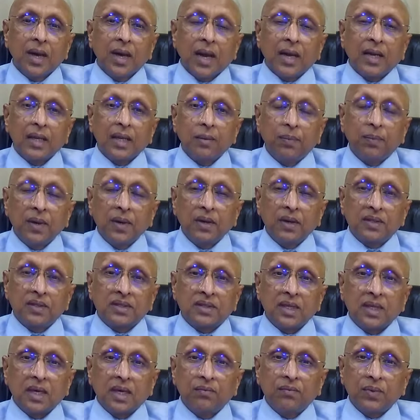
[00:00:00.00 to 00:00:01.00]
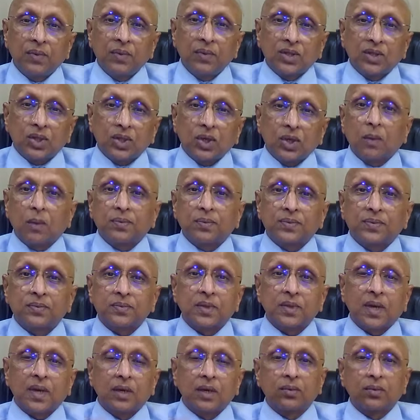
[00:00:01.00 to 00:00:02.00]
And he feels if he stops,
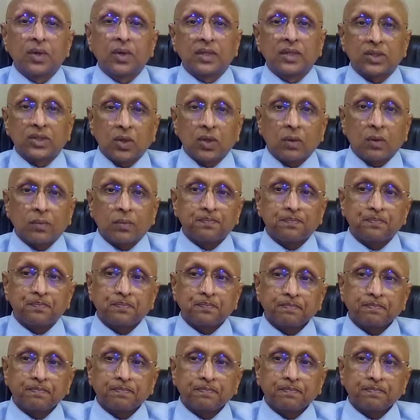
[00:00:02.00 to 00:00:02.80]
heart will stop.